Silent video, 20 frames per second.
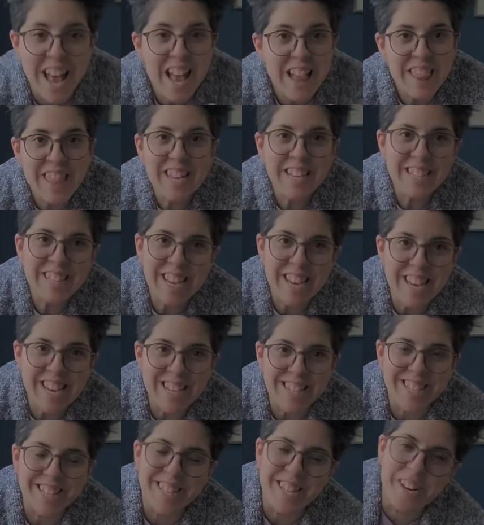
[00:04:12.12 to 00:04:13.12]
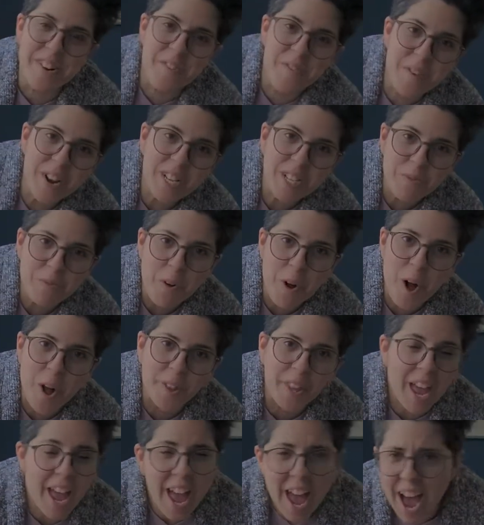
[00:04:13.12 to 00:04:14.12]
this is the
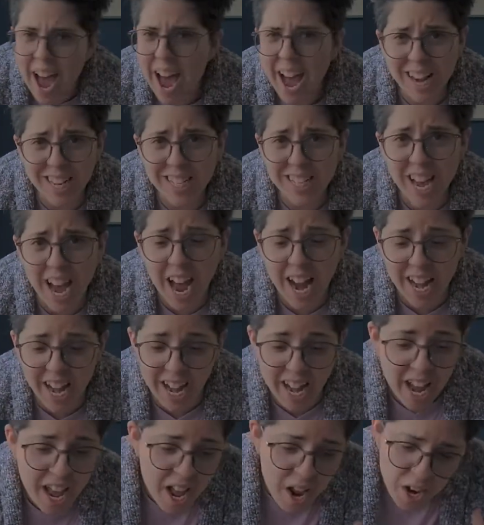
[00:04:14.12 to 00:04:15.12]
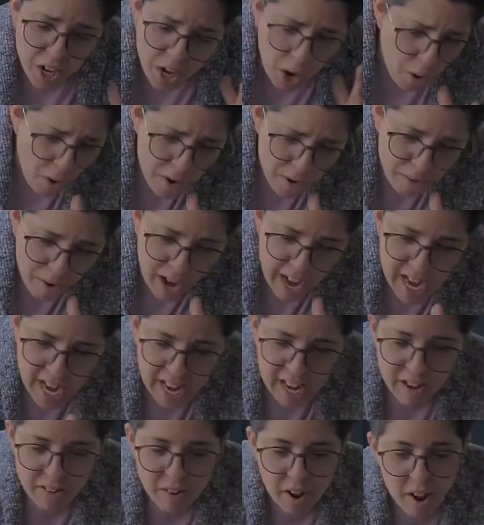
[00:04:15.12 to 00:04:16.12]
Griswold Hot Toddy, going right
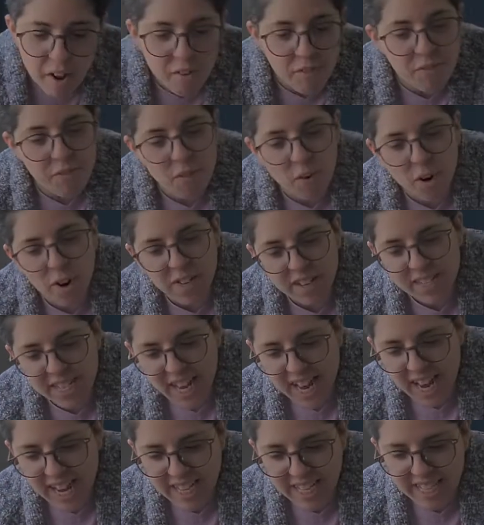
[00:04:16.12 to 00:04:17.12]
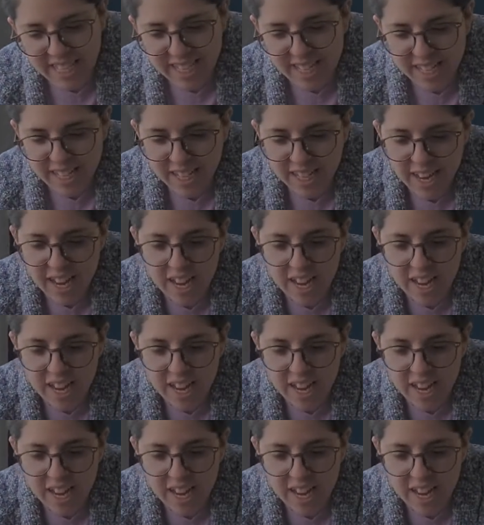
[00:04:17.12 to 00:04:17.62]
in for the taste.